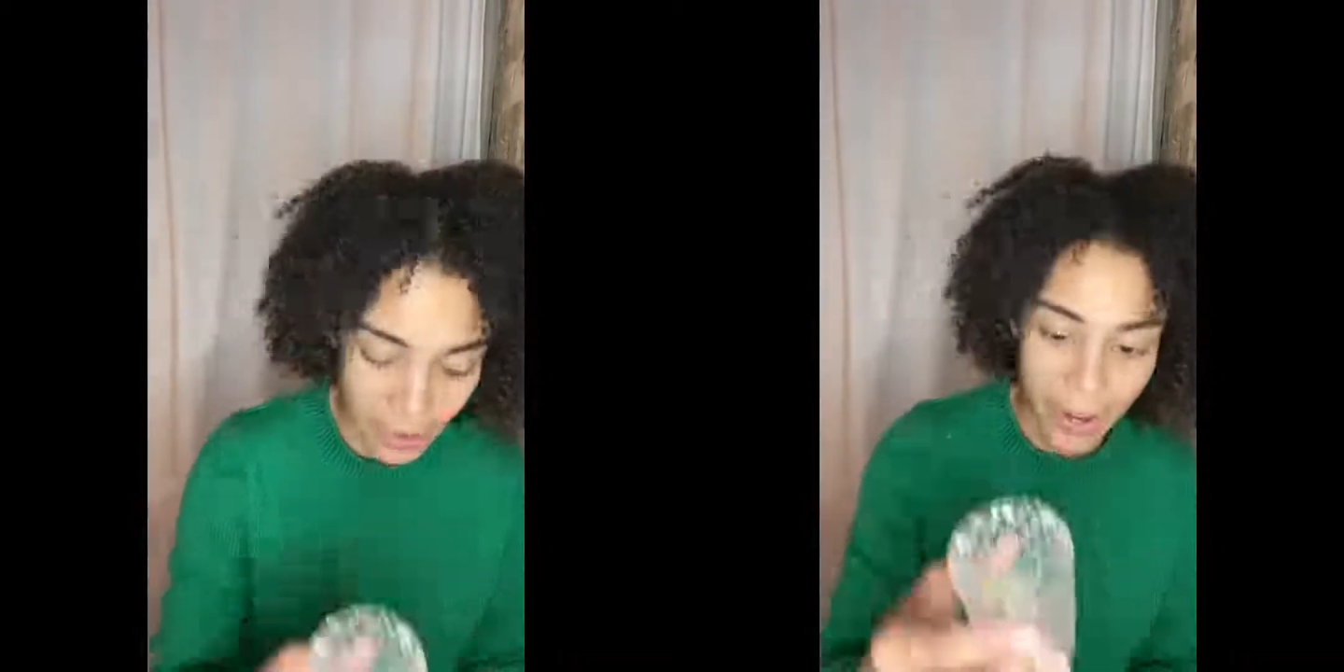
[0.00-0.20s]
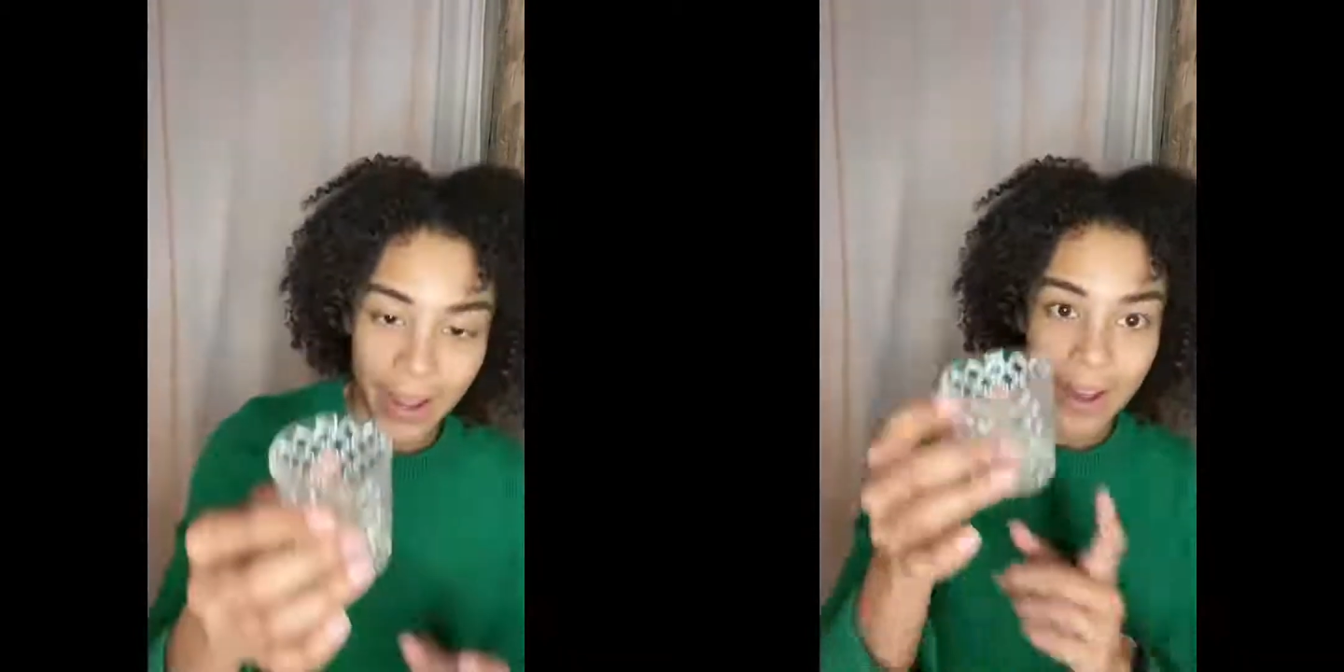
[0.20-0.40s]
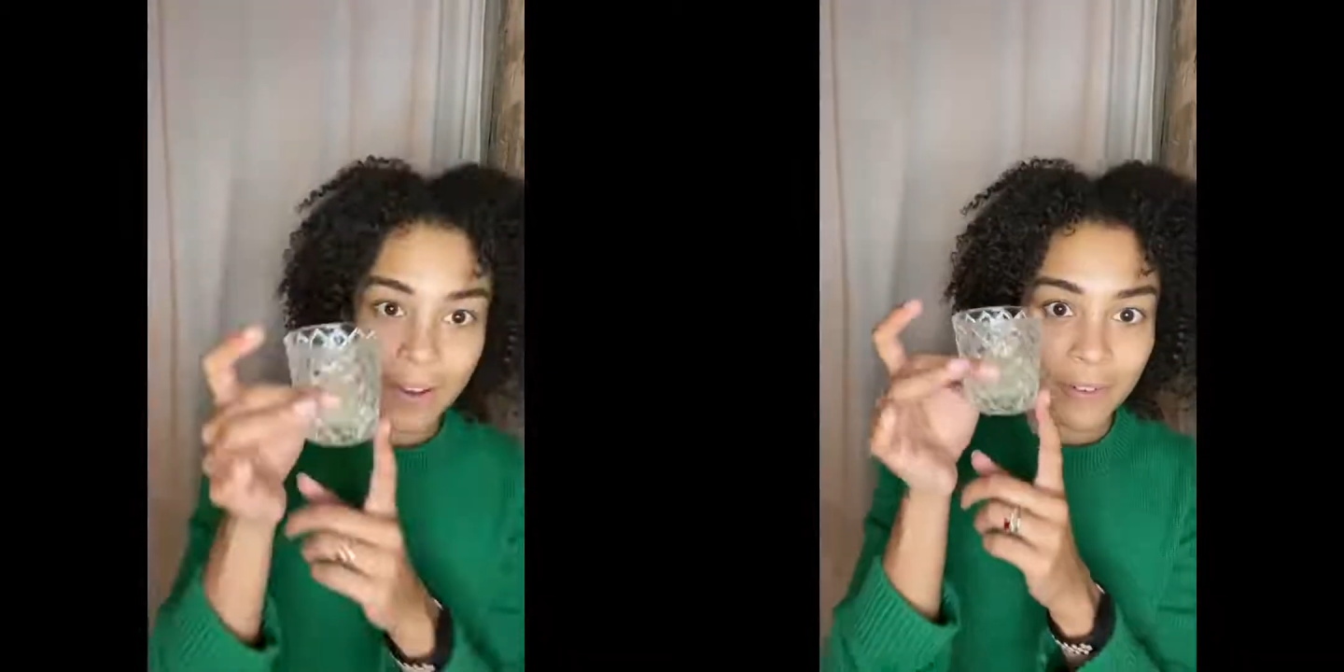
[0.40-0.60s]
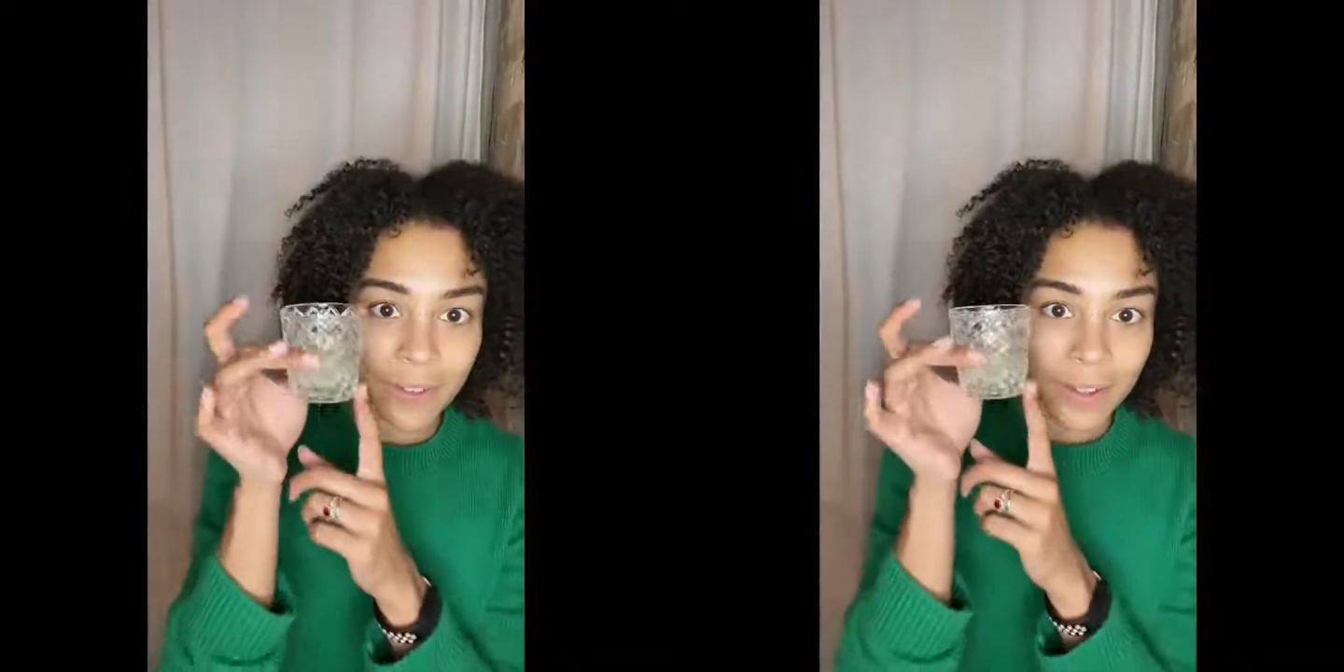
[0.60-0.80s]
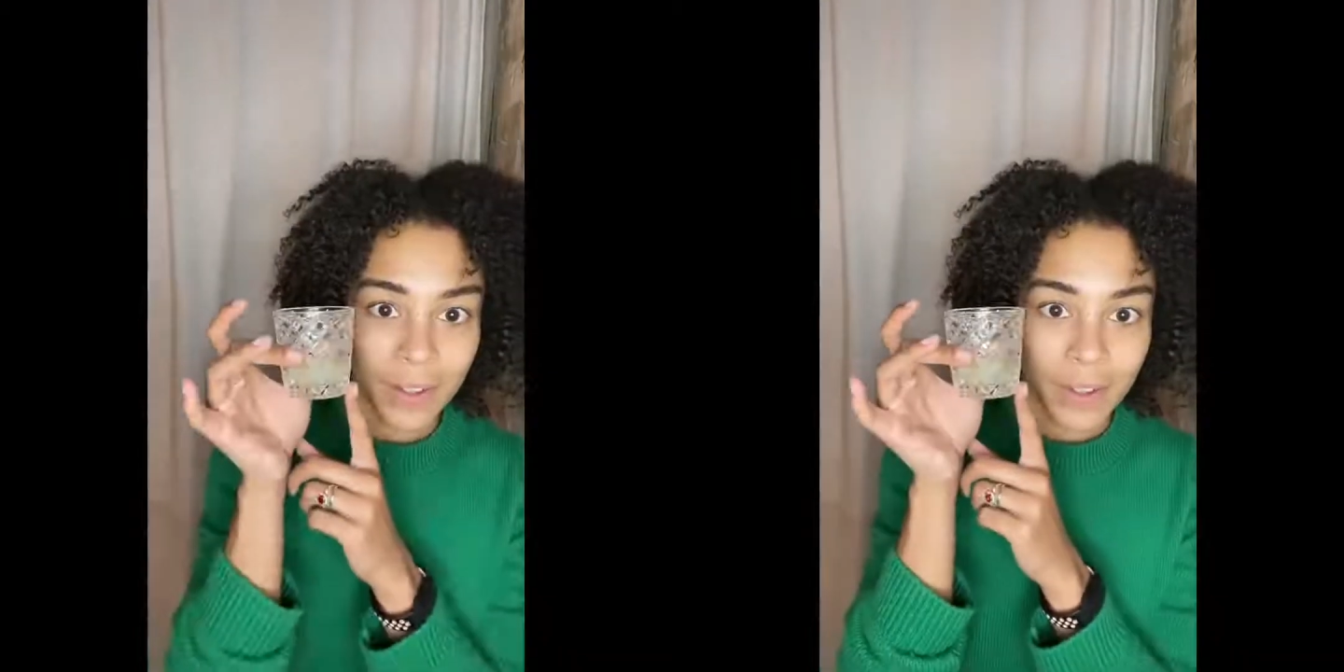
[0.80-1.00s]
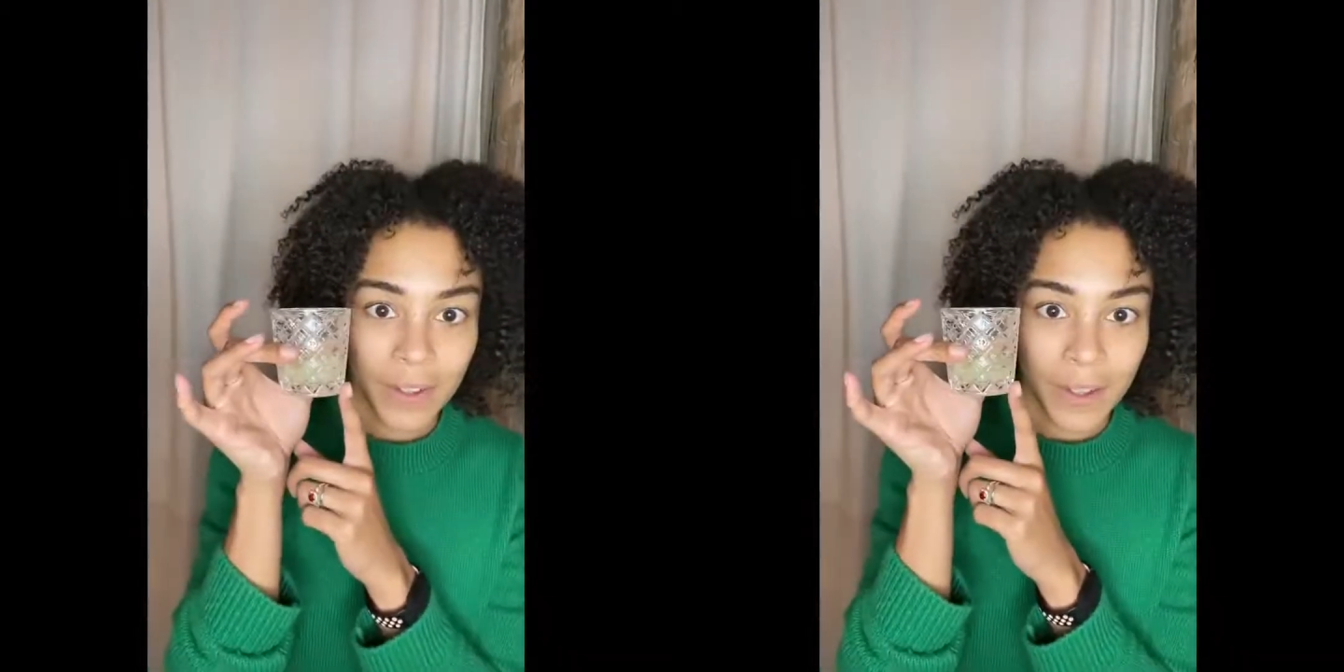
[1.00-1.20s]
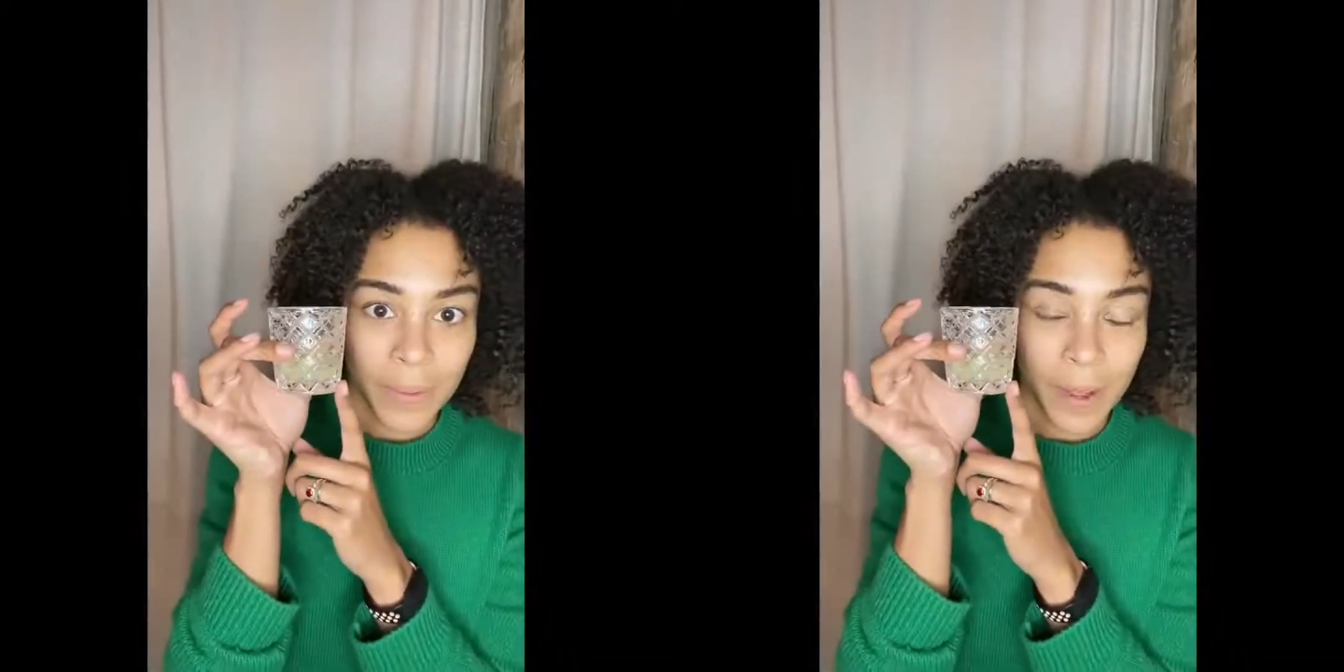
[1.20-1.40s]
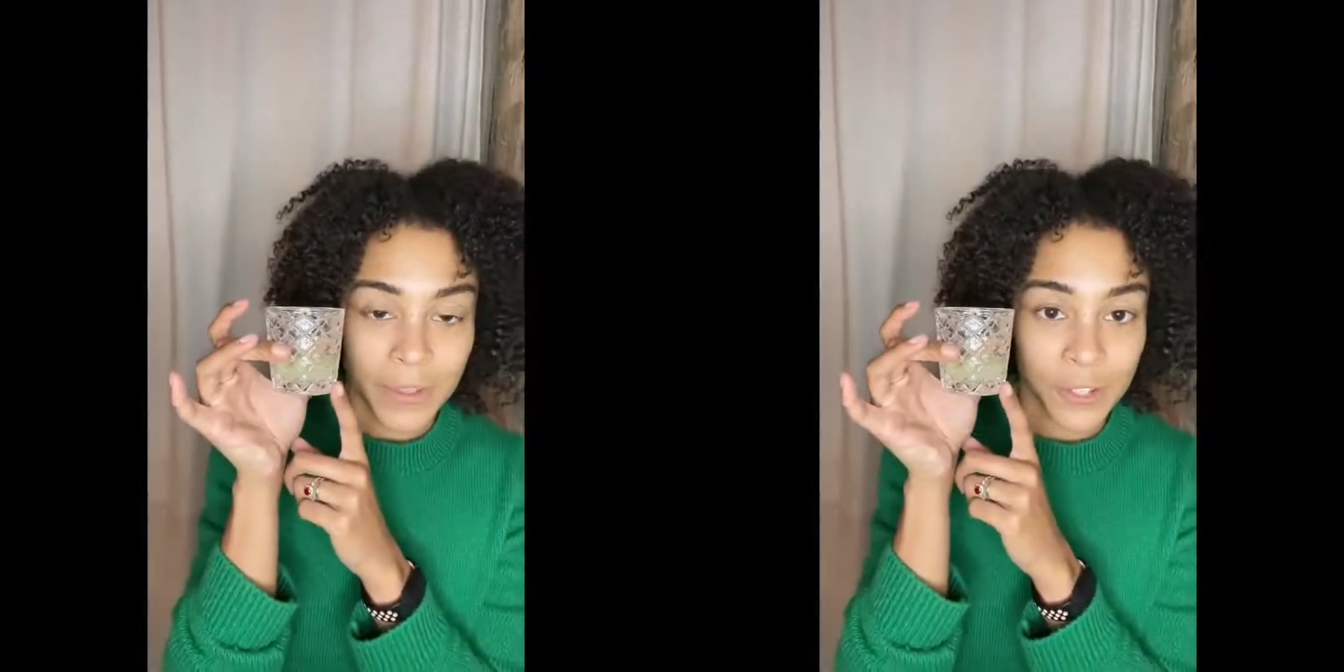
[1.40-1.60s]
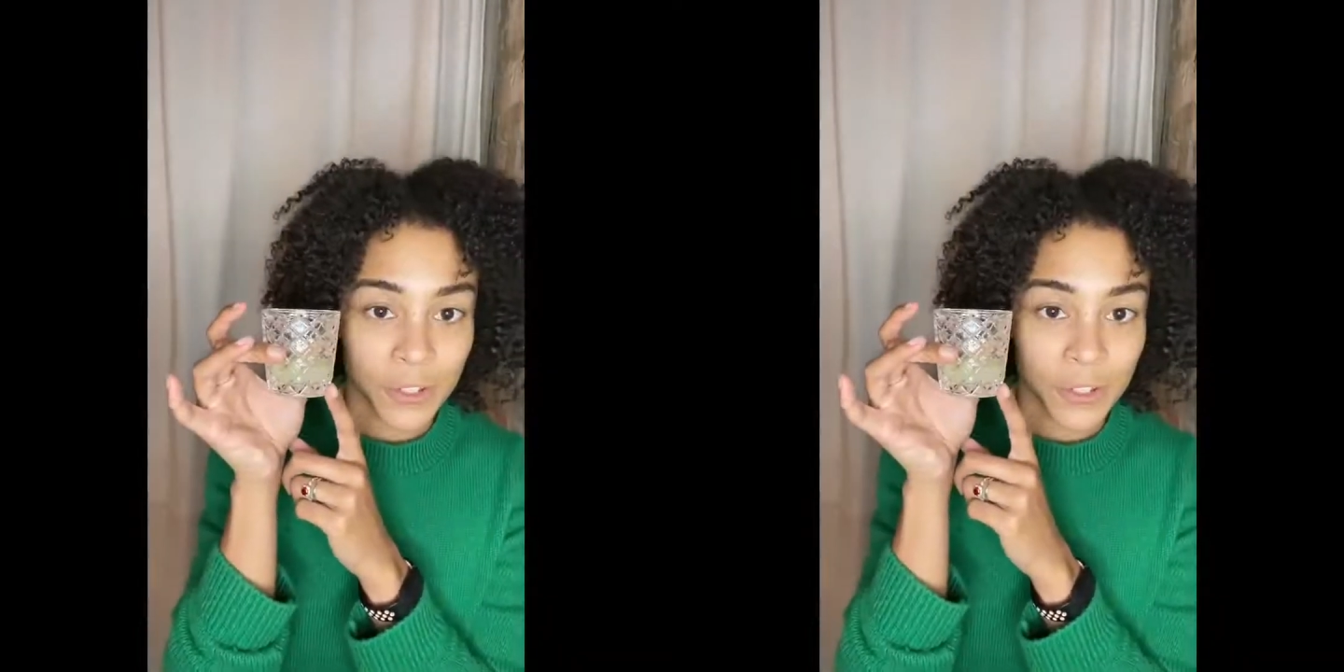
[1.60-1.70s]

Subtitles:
have this